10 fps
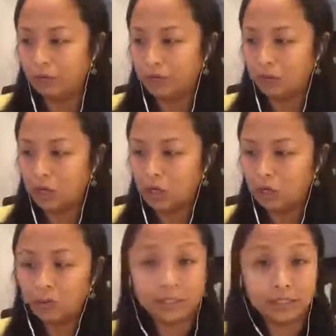
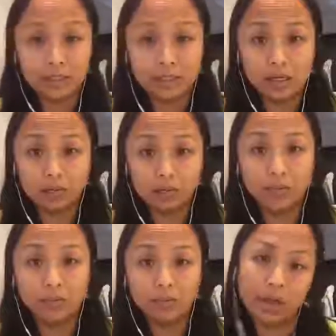start with a
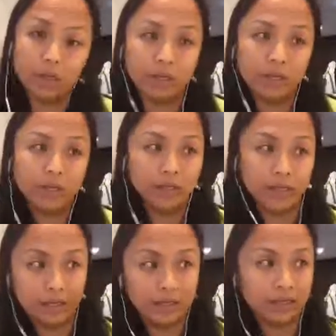room that will,
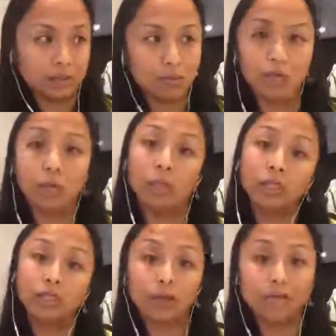in this moment,
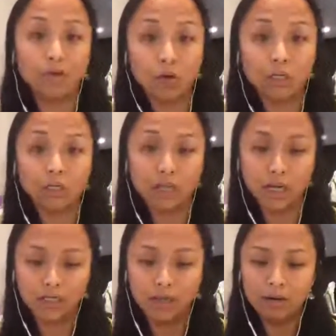what should I focusing
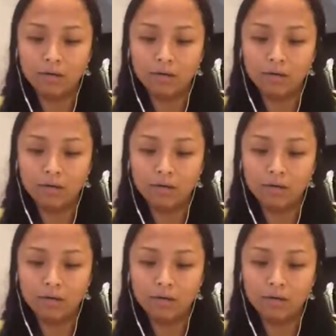on,